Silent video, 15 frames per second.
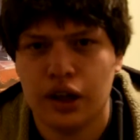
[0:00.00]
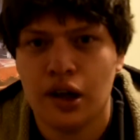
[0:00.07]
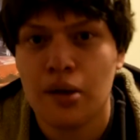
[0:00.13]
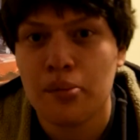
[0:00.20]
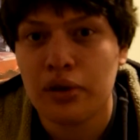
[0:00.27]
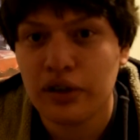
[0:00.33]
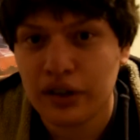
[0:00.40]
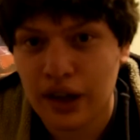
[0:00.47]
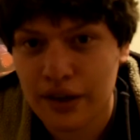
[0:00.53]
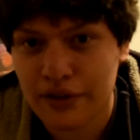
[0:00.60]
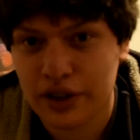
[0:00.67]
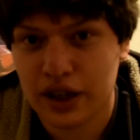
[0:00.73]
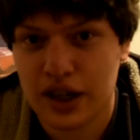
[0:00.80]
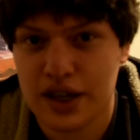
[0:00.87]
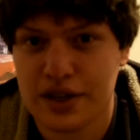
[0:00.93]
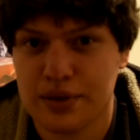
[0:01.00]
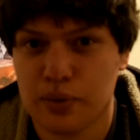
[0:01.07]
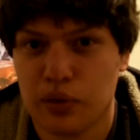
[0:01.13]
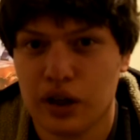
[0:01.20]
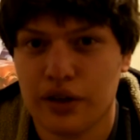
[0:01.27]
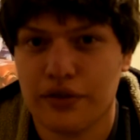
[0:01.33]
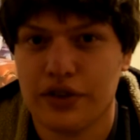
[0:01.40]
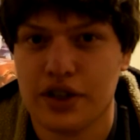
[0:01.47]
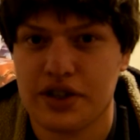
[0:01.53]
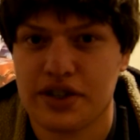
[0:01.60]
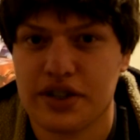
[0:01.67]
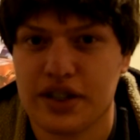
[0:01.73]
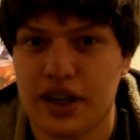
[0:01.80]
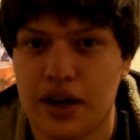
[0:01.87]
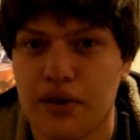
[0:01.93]
Number 11 is one of the
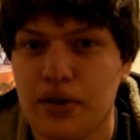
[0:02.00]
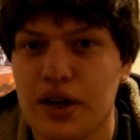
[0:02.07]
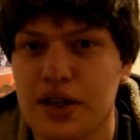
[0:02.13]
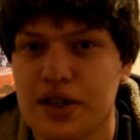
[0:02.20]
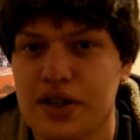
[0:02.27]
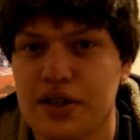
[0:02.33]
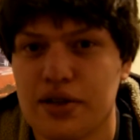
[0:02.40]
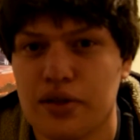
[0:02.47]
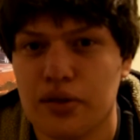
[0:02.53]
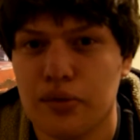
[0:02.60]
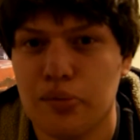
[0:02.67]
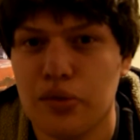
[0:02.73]
scariest